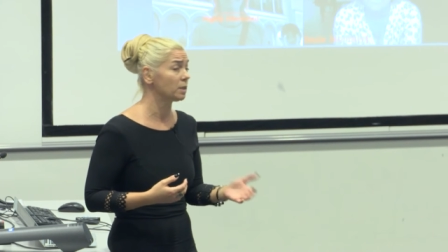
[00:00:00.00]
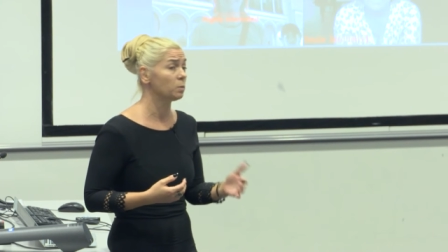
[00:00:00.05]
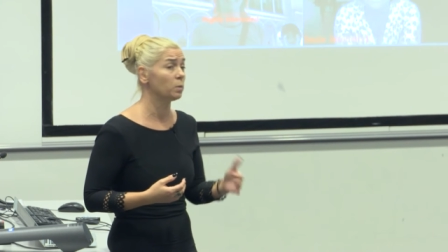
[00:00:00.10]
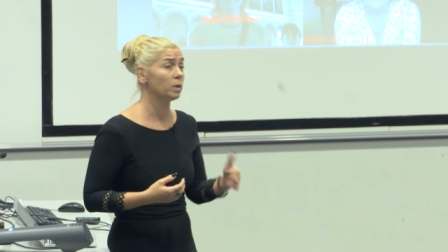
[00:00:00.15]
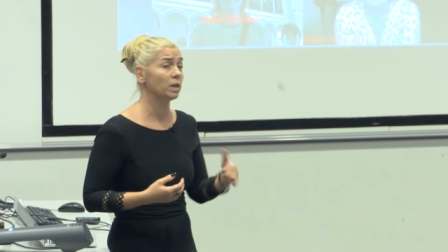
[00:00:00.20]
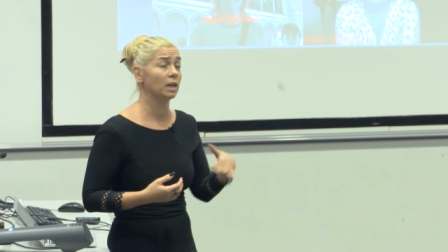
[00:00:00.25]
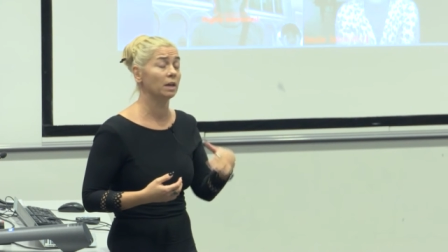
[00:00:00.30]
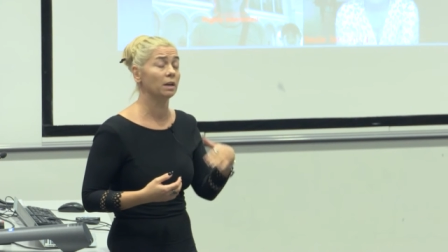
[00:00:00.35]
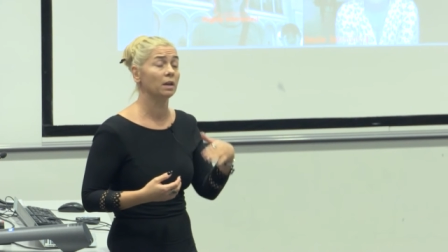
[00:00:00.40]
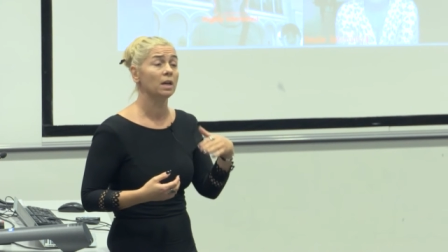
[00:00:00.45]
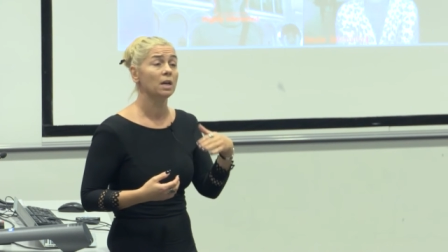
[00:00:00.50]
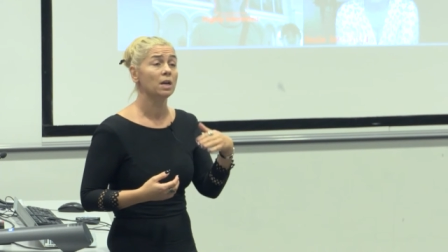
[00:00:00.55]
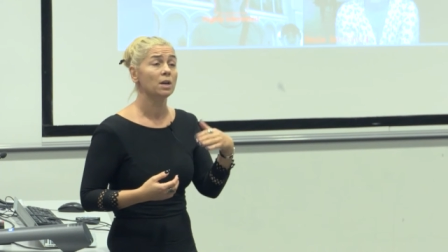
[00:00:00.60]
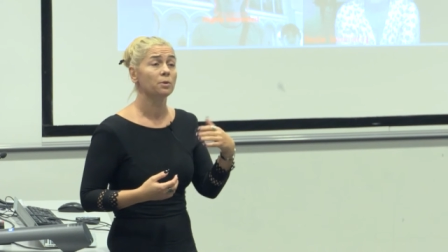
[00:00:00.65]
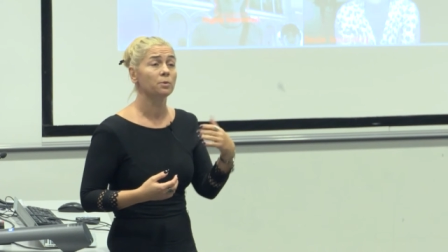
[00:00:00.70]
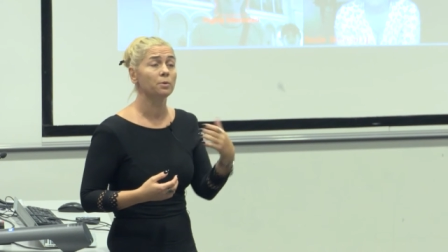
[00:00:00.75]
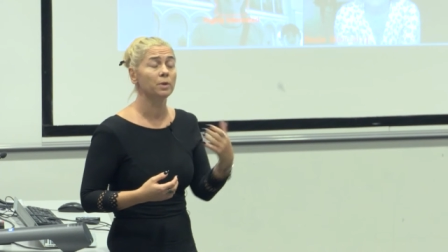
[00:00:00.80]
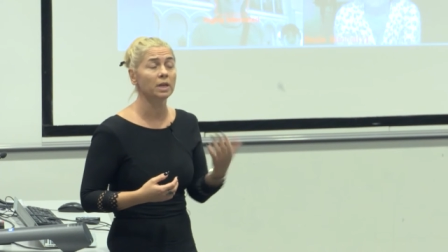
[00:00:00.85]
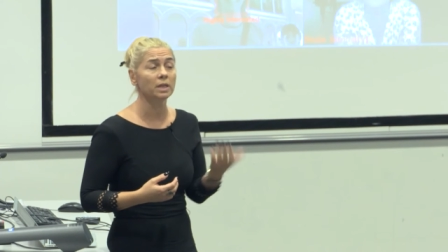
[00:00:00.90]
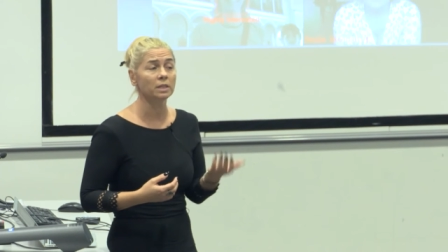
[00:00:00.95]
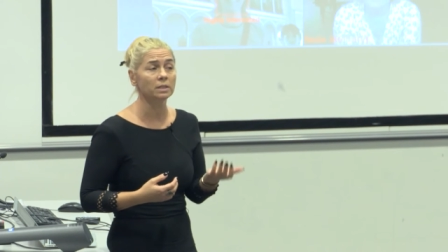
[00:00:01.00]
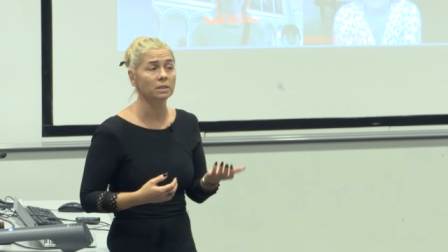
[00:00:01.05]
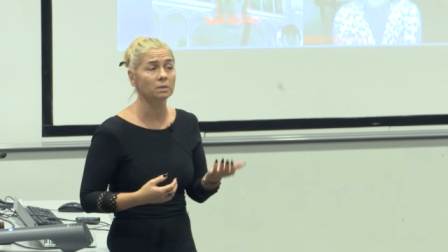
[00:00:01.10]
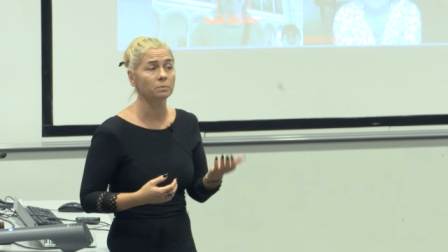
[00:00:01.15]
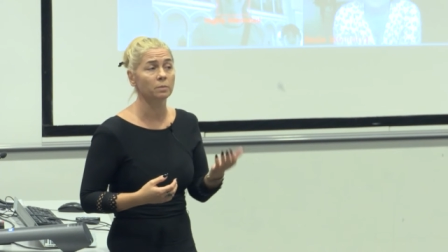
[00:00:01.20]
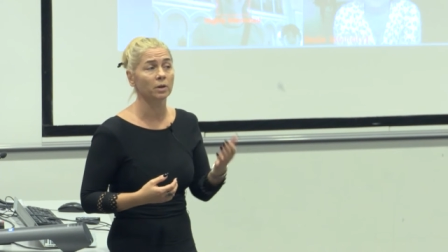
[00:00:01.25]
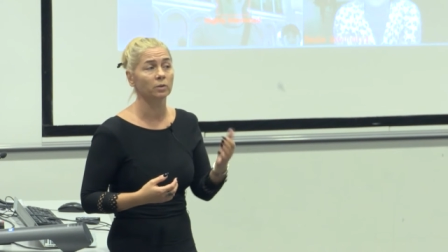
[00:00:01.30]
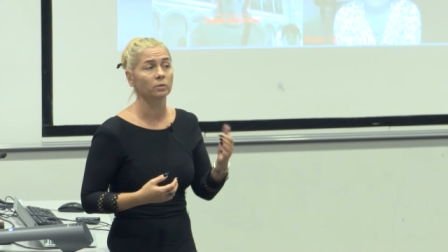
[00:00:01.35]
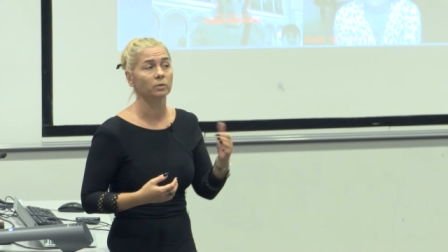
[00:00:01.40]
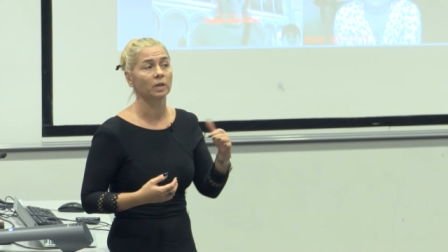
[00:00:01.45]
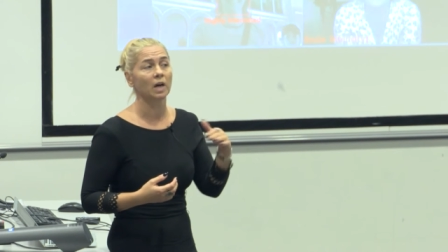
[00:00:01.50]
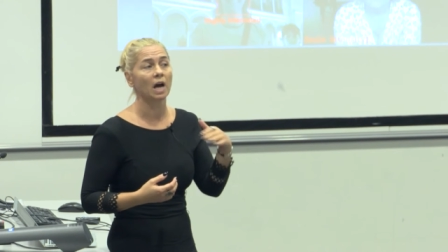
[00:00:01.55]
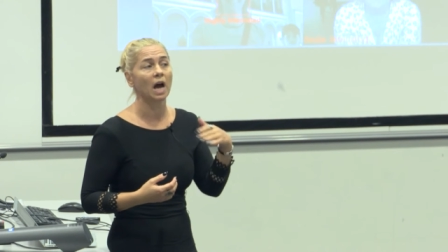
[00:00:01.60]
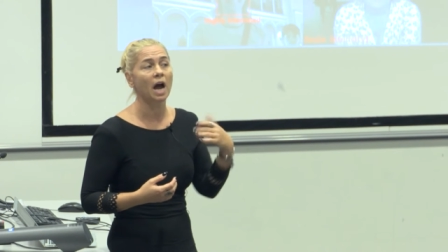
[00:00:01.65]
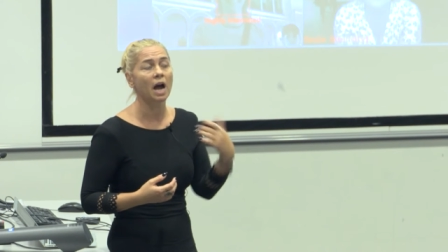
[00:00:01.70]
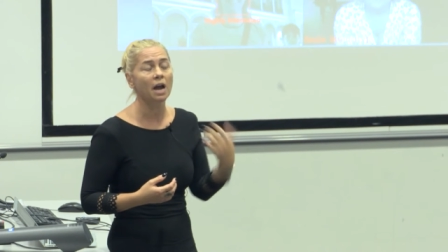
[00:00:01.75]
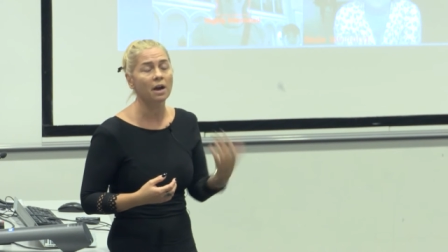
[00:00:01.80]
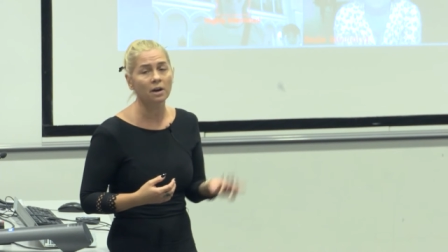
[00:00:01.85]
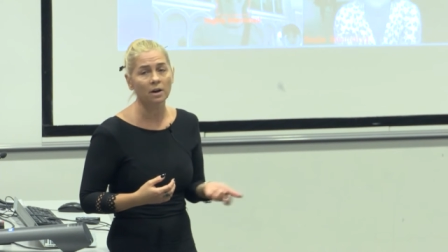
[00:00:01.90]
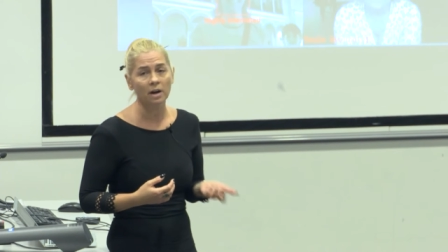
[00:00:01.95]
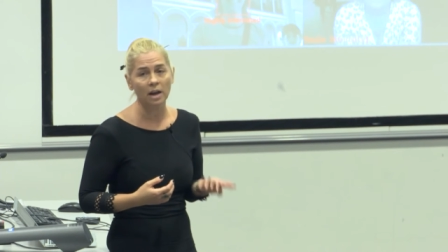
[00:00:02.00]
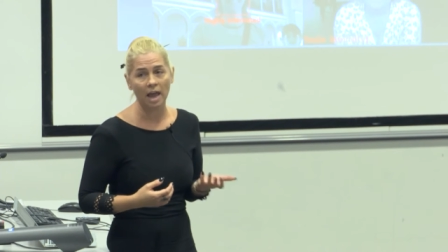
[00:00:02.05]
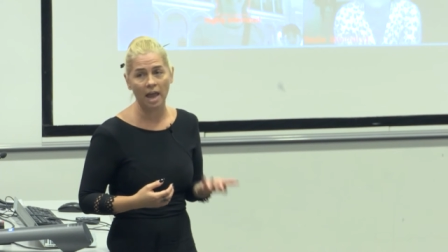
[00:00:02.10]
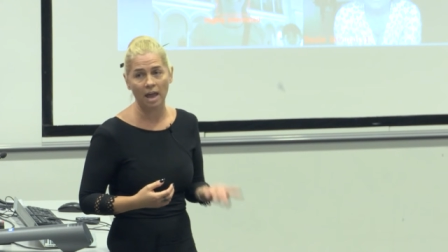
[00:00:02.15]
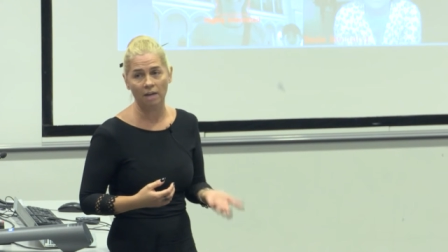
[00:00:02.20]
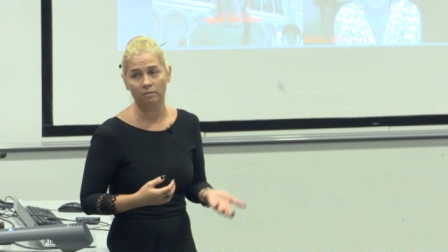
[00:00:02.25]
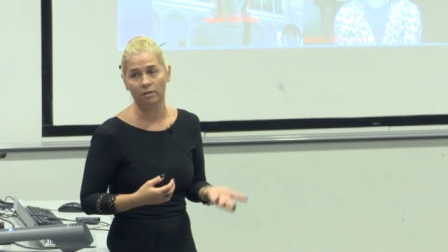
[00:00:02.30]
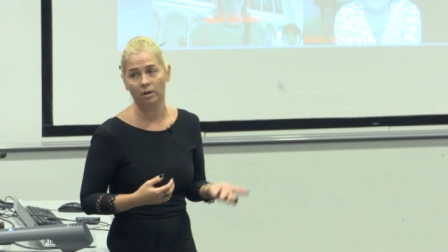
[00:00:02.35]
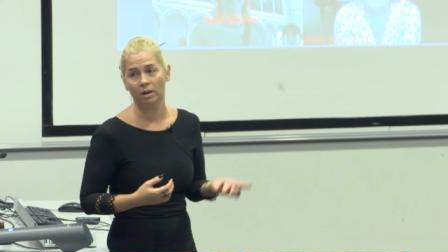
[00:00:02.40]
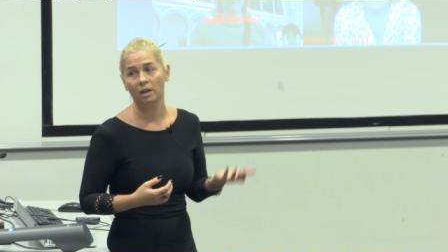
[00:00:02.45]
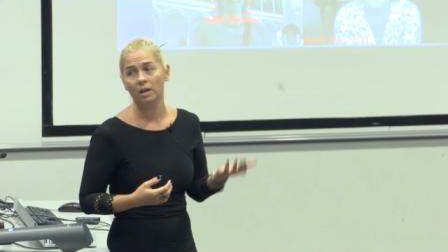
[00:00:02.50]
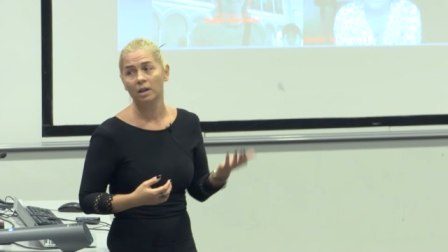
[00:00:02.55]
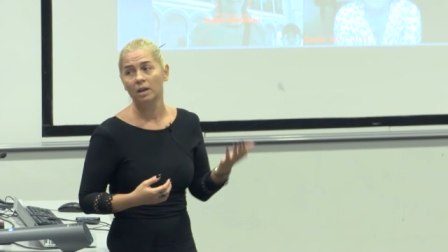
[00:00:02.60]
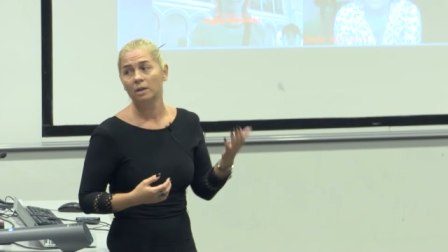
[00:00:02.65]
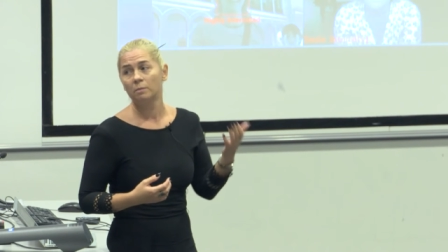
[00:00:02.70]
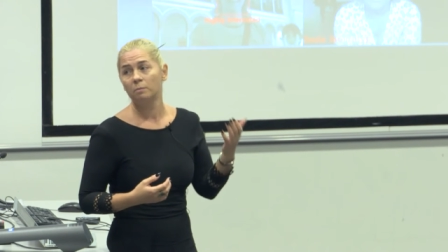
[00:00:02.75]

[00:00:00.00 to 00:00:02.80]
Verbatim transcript: and we can reason about higher level